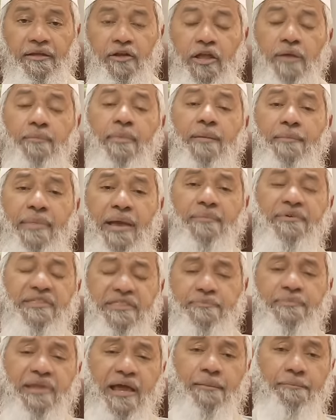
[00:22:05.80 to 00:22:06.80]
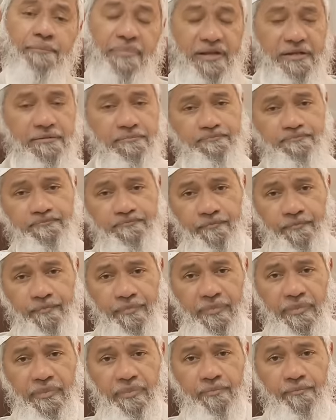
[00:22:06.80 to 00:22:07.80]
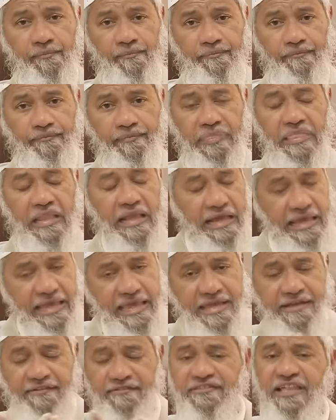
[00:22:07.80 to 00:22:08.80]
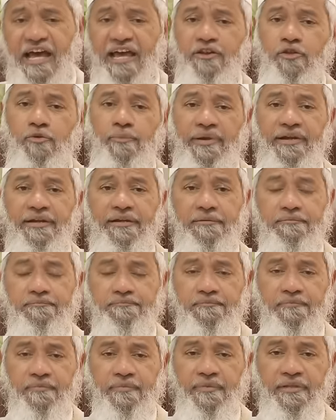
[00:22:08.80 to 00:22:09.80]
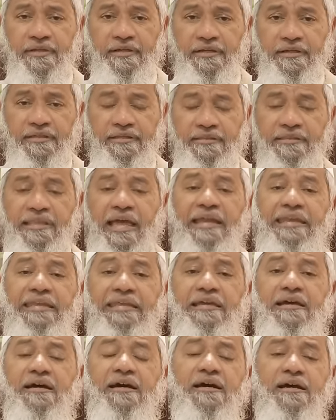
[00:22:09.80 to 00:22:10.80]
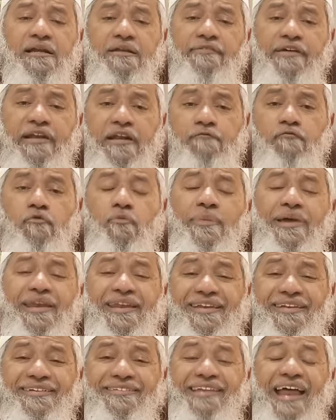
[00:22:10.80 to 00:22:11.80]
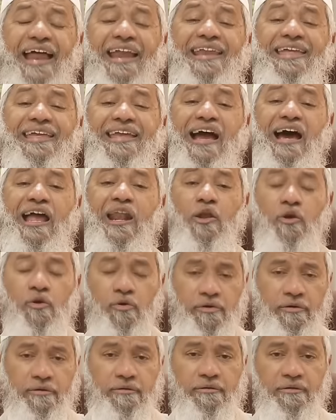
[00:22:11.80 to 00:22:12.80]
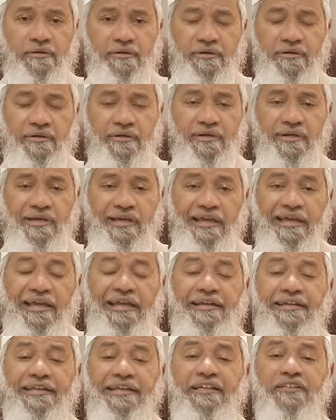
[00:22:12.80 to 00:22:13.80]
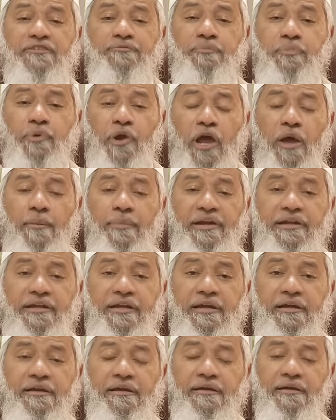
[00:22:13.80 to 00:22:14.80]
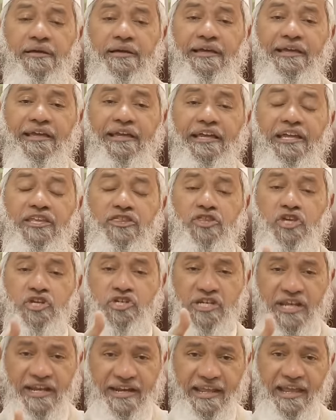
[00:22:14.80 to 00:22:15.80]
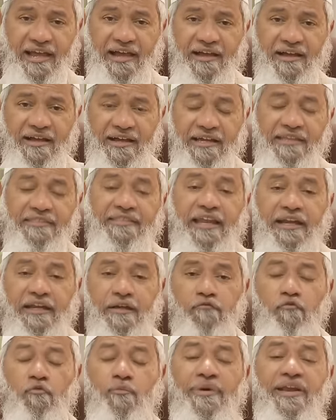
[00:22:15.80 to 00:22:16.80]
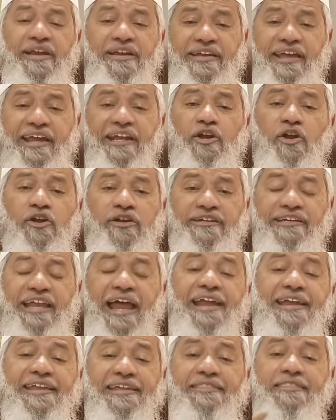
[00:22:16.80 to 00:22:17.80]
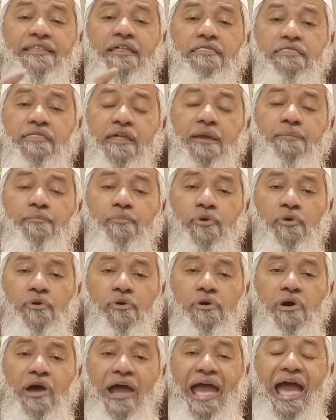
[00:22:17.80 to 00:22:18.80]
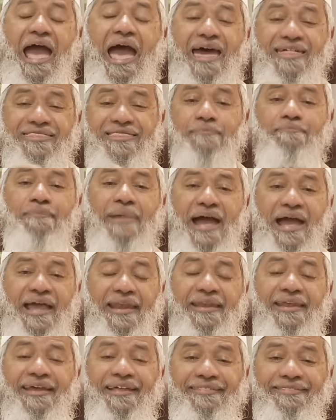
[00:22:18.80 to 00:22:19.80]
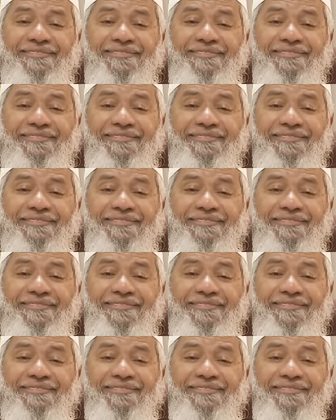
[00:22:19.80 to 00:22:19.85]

Imam Ahmad ibn Hanbal, he gives the argument that here when a woman is standing alone, it is prohibited in the Sharia that a woman cannot stand in the same row as a man.